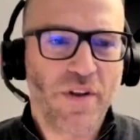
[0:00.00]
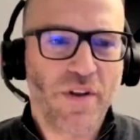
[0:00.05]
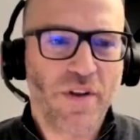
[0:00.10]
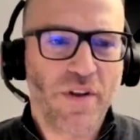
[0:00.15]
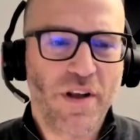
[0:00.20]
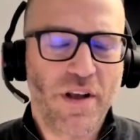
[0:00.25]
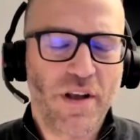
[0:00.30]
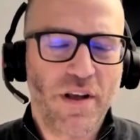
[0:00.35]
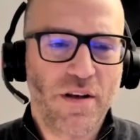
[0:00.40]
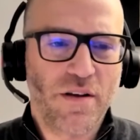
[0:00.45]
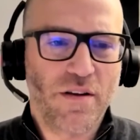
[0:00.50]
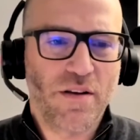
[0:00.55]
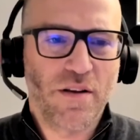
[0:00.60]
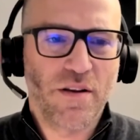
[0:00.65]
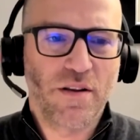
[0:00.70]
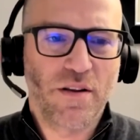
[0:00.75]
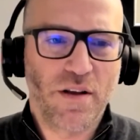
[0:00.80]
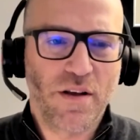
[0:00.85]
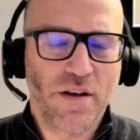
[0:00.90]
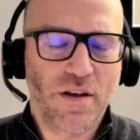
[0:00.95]
of the
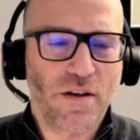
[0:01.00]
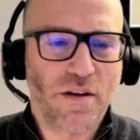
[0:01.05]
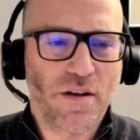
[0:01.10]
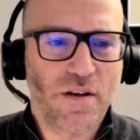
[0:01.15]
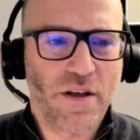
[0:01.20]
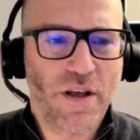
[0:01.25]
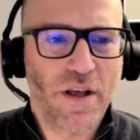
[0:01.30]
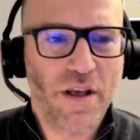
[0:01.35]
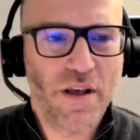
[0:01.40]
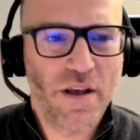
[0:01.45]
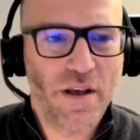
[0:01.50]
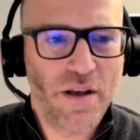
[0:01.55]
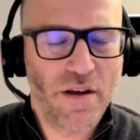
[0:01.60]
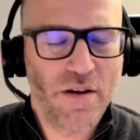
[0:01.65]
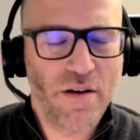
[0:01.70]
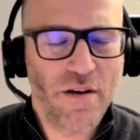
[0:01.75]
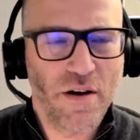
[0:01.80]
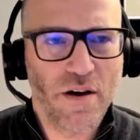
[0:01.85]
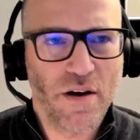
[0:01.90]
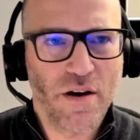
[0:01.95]

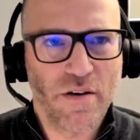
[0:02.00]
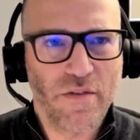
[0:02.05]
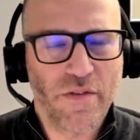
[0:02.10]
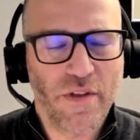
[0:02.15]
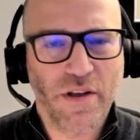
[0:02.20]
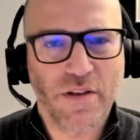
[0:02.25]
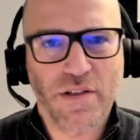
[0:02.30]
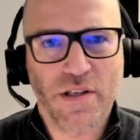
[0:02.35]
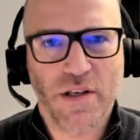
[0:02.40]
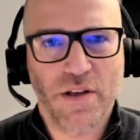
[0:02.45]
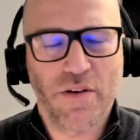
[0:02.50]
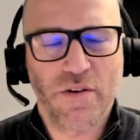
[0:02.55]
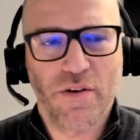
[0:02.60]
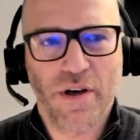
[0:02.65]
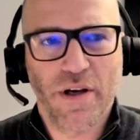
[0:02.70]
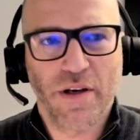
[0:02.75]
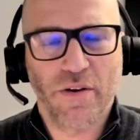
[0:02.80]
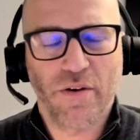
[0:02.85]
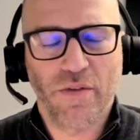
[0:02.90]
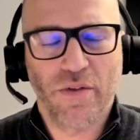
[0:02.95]
key things that you
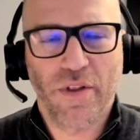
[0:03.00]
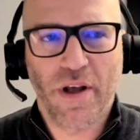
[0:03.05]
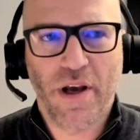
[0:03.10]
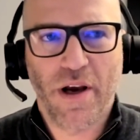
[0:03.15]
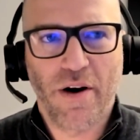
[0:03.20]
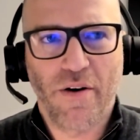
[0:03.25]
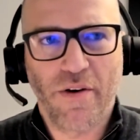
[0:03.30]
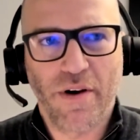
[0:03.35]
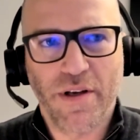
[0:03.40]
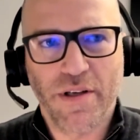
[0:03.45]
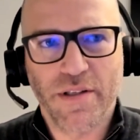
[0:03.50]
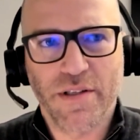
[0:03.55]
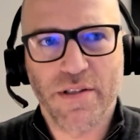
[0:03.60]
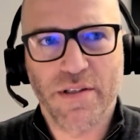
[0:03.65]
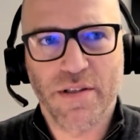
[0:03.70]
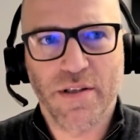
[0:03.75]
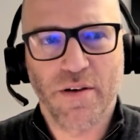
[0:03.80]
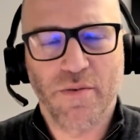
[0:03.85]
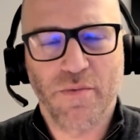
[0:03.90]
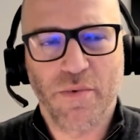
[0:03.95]
hit on there
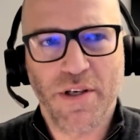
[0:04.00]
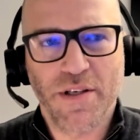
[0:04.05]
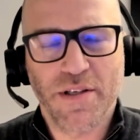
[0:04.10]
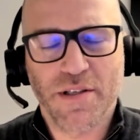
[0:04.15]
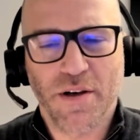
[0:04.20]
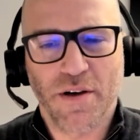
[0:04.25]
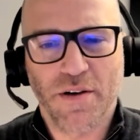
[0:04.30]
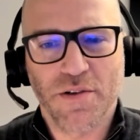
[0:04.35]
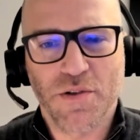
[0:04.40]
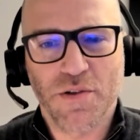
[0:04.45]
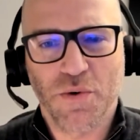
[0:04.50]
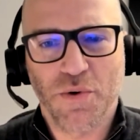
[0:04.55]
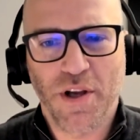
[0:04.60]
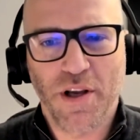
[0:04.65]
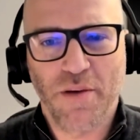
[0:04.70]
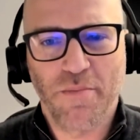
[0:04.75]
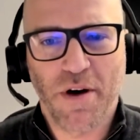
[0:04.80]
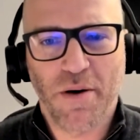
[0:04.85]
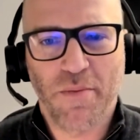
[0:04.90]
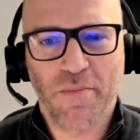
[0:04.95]
is that when you start
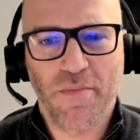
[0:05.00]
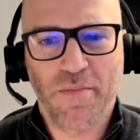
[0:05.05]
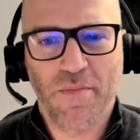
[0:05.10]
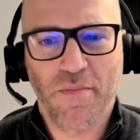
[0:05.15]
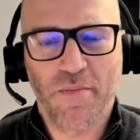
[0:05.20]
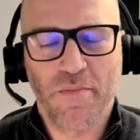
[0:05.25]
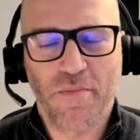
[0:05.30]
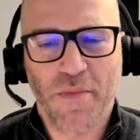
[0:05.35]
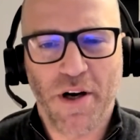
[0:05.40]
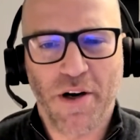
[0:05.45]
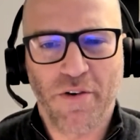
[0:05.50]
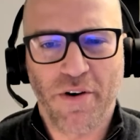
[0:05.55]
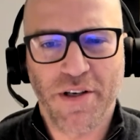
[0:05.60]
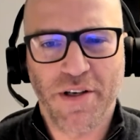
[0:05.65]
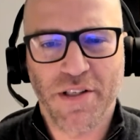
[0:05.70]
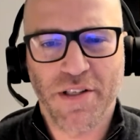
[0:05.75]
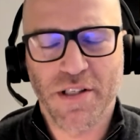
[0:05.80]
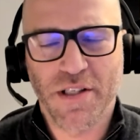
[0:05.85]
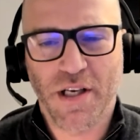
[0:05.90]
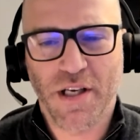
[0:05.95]
talking about
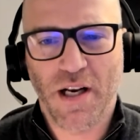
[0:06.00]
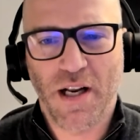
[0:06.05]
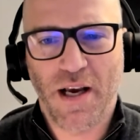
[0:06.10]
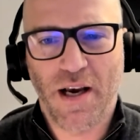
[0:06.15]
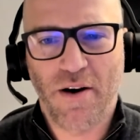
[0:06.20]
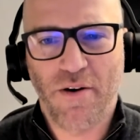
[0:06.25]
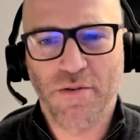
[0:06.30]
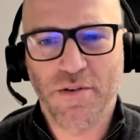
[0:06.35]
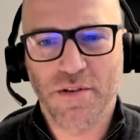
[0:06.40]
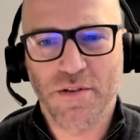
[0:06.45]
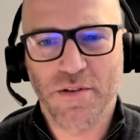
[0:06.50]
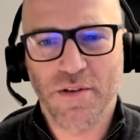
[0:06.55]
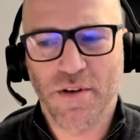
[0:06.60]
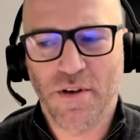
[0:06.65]
migration to cloud,